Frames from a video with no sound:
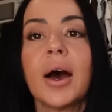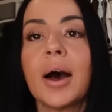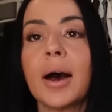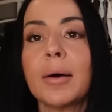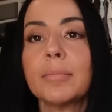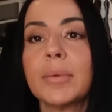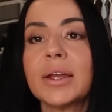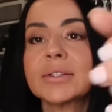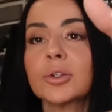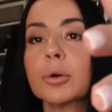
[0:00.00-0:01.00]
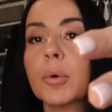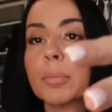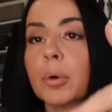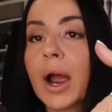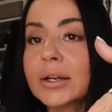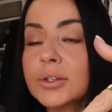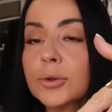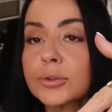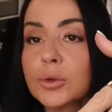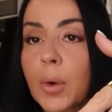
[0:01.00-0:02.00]
it's a little more
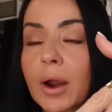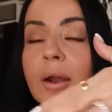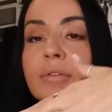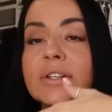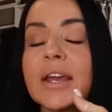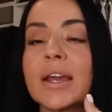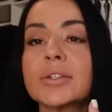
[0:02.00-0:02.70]
practical to wear every day.